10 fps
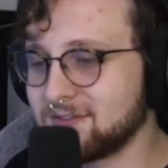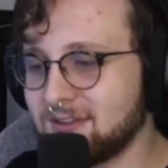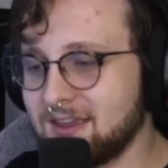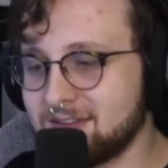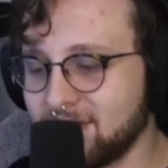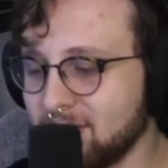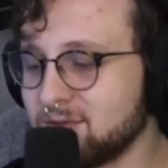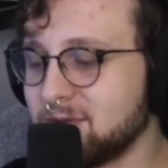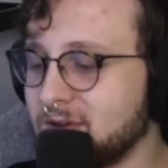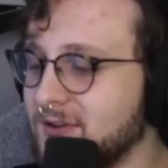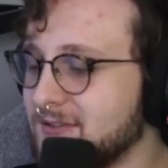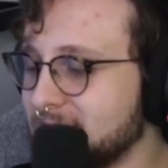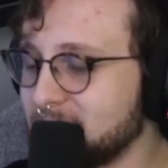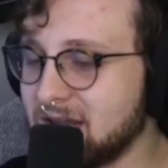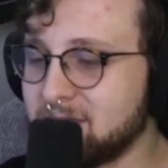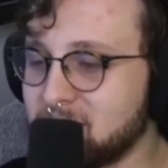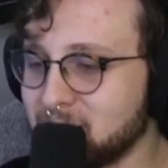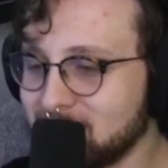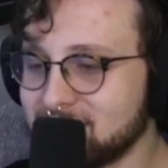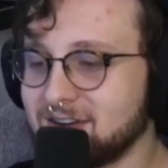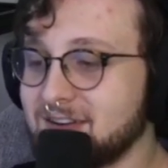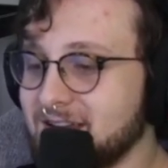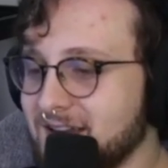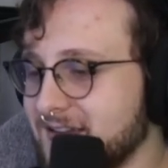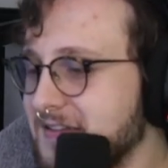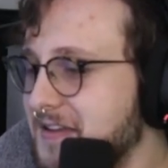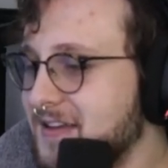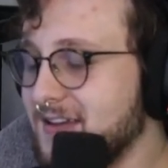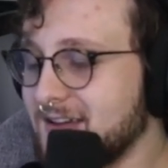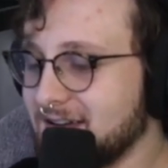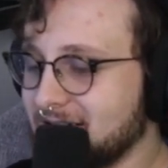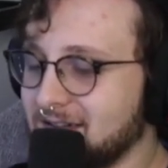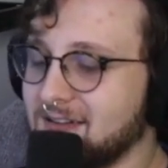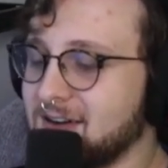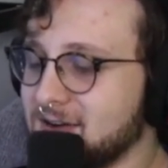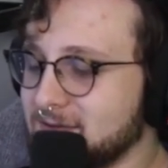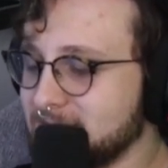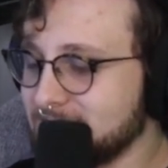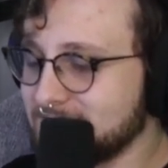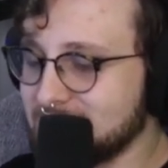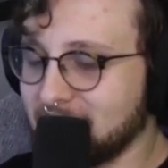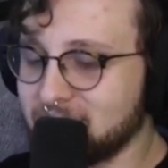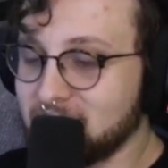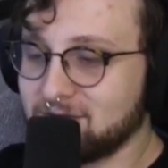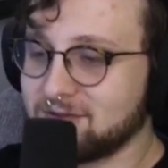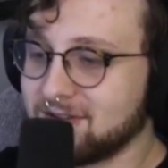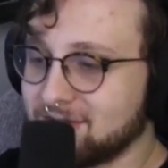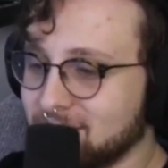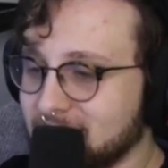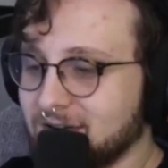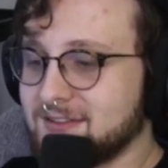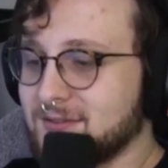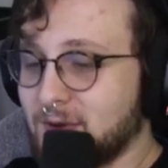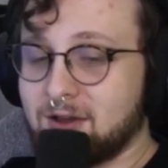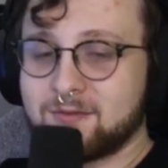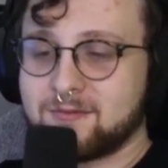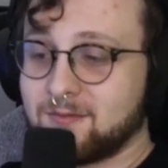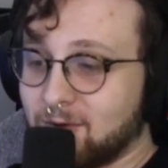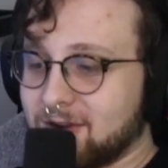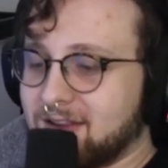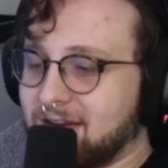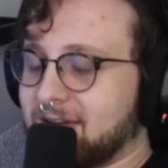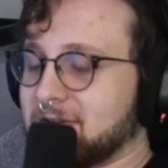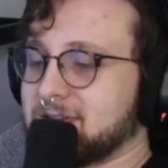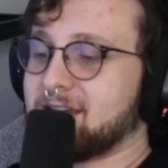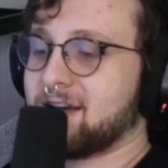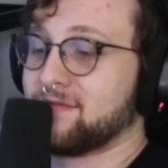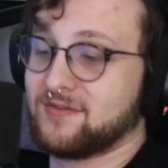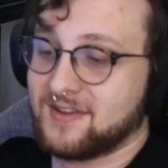KTA is being maybe worked on again. Do you have any regrets about working on LTF?